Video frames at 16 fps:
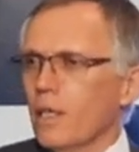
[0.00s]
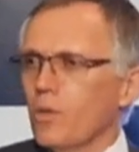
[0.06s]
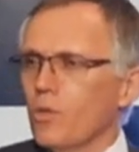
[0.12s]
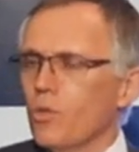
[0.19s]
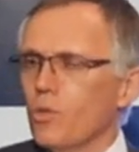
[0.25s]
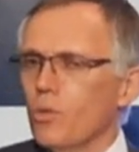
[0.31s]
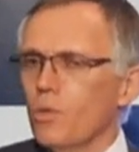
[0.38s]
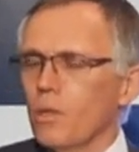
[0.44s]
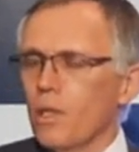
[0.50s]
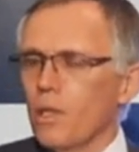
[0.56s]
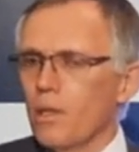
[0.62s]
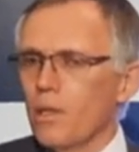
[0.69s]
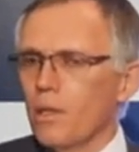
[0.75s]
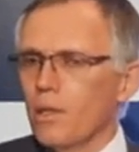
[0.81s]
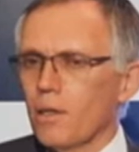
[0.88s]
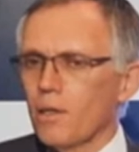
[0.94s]

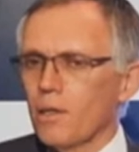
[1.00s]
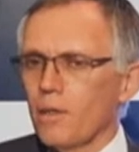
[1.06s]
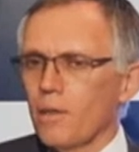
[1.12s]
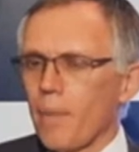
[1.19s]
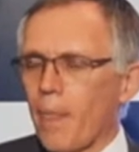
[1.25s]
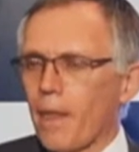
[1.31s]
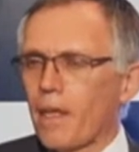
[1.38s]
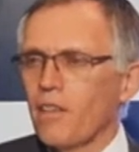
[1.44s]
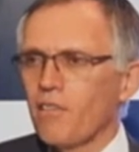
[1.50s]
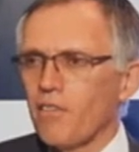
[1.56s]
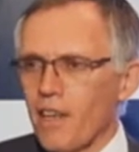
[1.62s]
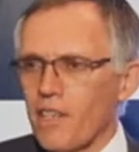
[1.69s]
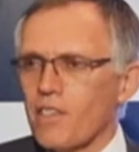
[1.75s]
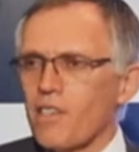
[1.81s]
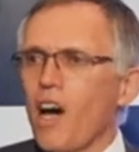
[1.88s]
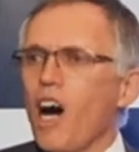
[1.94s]
to uh,
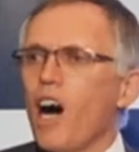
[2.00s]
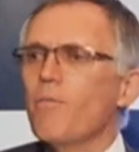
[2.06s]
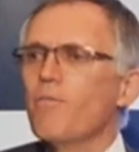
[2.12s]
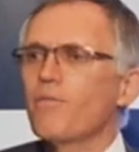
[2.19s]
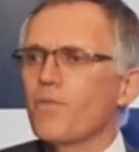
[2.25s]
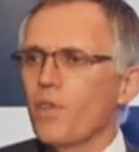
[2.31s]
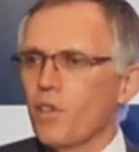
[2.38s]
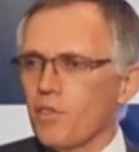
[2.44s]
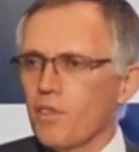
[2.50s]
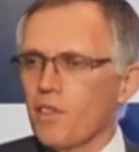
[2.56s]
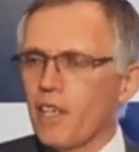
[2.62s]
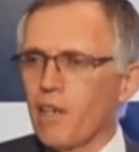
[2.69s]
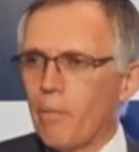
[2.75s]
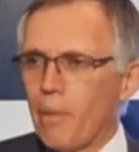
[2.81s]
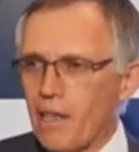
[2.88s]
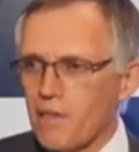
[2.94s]
invest upfront the
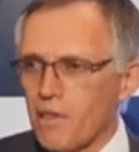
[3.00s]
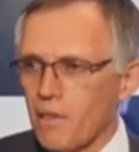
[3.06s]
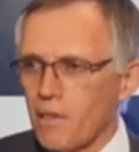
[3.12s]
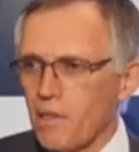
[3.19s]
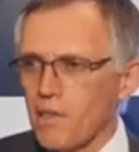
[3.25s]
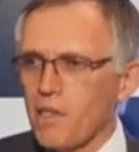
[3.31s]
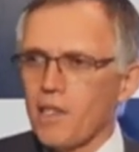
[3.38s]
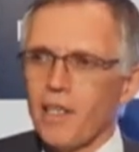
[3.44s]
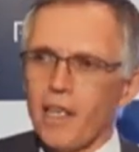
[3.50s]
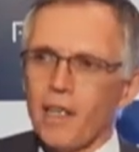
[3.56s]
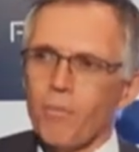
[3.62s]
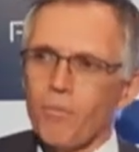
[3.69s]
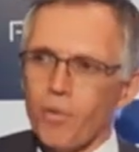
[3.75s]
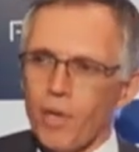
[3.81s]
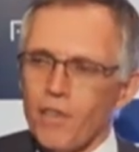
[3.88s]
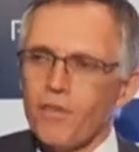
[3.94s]
capacities and
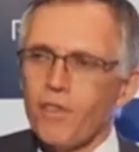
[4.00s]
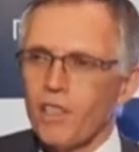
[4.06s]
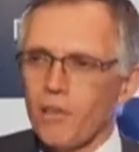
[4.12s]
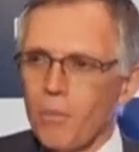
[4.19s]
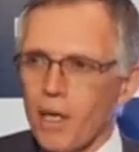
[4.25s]
then pray for the